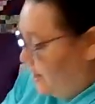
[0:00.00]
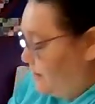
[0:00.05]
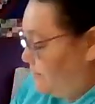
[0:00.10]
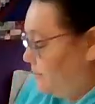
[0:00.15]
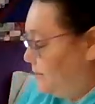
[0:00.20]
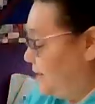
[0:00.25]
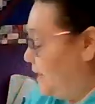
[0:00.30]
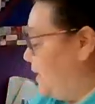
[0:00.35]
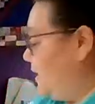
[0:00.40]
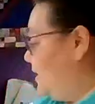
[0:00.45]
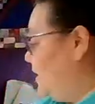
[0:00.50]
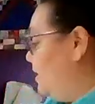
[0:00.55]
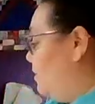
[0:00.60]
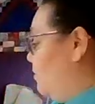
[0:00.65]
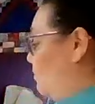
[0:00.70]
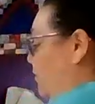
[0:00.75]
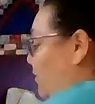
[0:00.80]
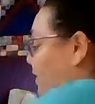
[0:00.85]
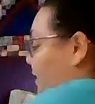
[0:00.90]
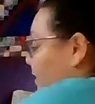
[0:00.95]
and set it
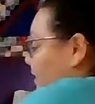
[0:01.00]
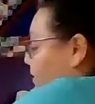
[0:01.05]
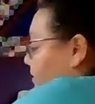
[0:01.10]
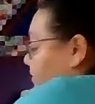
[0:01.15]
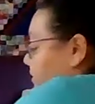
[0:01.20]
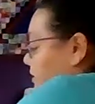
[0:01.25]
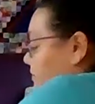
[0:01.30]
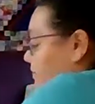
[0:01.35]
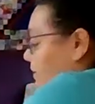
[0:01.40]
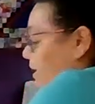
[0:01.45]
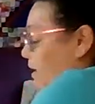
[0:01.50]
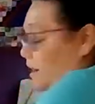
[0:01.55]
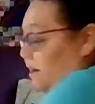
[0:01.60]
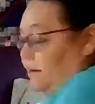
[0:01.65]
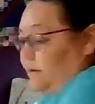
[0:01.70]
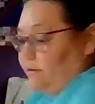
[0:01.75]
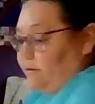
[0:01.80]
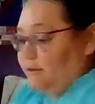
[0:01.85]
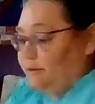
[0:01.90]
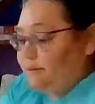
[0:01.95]
over here to be
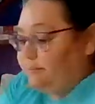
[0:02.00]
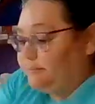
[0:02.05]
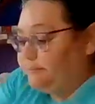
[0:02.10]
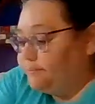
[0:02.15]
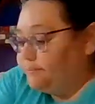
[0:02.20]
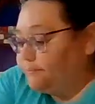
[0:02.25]
ironed.